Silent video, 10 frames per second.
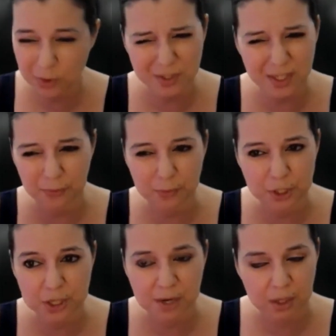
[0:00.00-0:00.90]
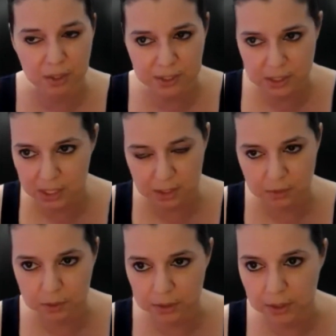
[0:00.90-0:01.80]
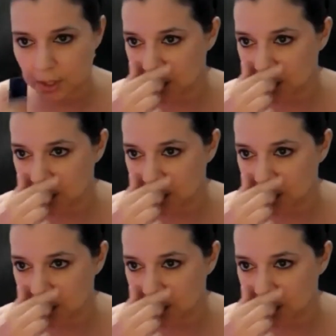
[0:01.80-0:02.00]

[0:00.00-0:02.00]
don't send it from Gmail because it's not going to work.